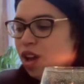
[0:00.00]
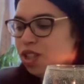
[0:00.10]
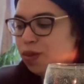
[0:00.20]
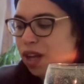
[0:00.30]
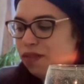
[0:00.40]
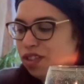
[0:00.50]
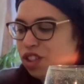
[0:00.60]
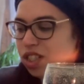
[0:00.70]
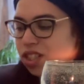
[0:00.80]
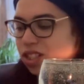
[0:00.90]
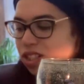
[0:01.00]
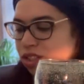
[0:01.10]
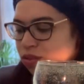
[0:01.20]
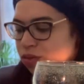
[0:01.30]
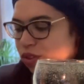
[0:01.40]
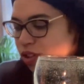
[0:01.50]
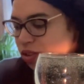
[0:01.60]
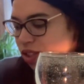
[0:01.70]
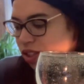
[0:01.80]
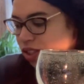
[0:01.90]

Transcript: so we have the Justice in the reverse, the